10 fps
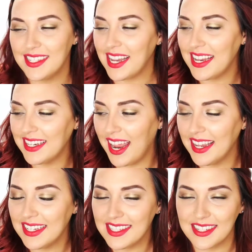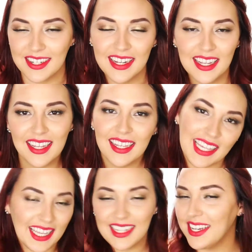date nights, or
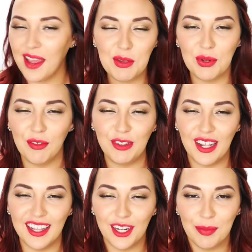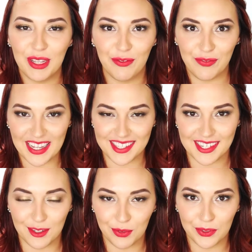anytime you want to feel a little bit
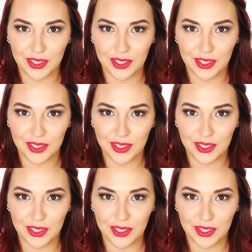festive.